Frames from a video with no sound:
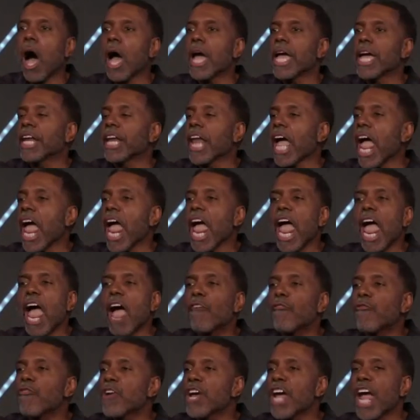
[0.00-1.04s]
in
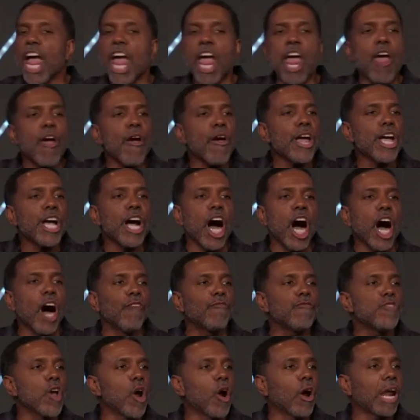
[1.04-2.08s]
every area
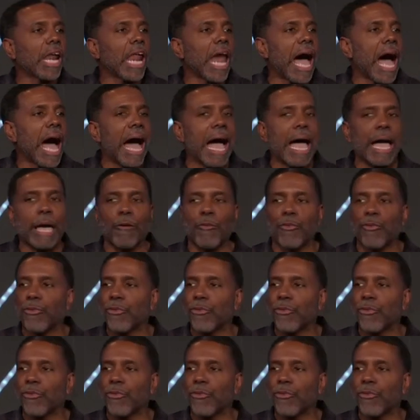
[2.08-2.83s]
of your life.